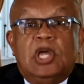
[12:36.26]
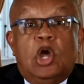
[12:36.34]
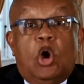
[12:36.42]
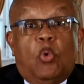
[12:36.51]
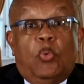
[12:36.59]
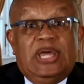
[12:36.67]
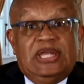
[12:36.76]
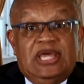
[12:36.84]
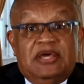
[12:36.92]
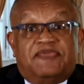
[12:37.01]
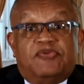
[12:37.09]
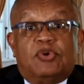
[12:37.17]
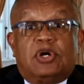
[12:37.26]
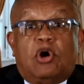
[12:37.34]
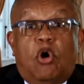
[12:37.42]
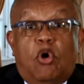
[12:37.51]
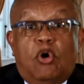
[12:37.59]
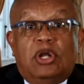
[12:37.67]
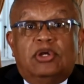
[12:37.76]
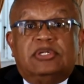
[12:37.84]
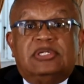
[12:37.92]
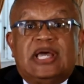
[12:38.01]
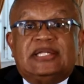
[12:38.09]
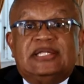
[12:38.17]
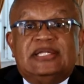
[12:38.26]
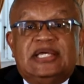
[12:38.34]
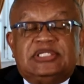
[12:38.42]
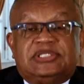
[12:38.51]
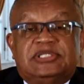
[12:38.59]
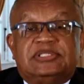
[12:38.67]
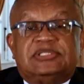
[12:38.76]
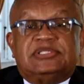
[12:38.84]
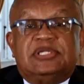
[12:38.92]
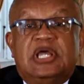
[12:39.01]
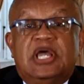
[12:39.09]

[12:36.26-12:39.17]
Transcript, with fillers: We therefore call on the United Nations